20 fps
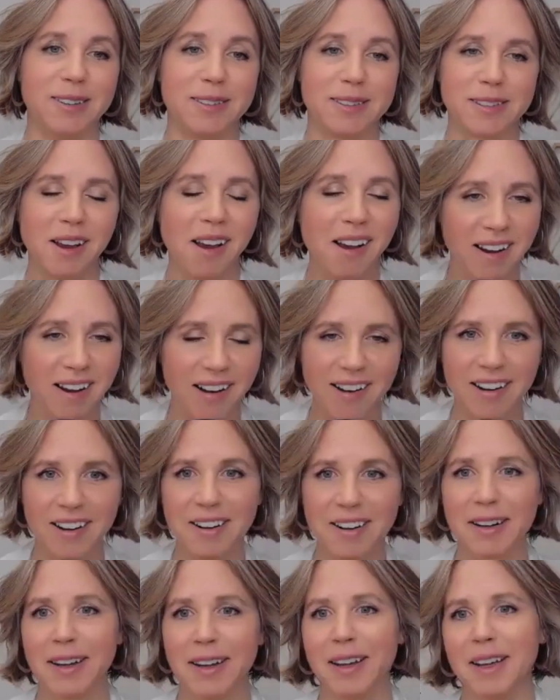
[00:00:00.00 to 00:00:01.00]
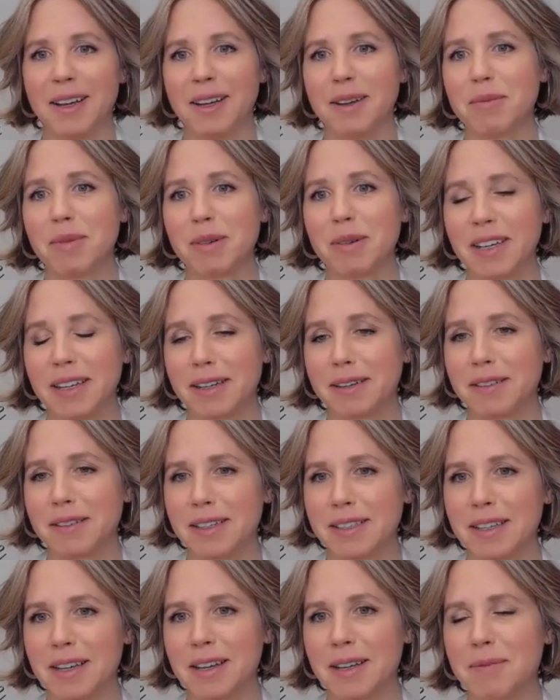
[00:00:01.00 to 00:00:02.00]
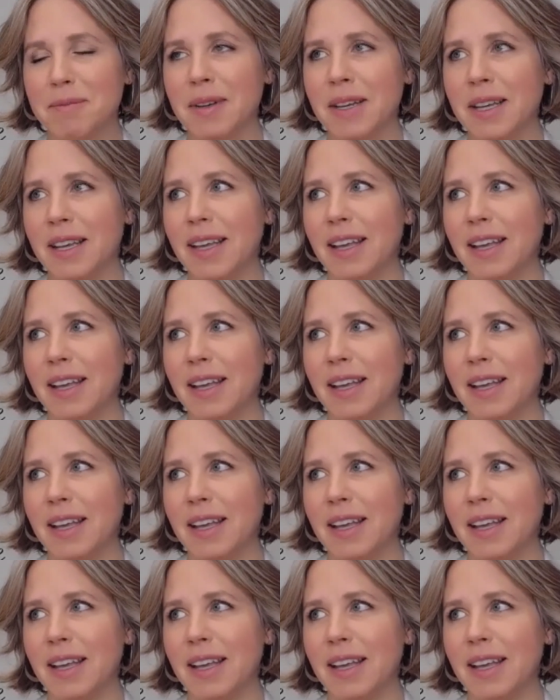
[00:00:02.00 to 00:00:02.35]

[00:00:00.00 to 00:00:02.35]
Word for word: it was hard, but we had a mm-hmm. great time.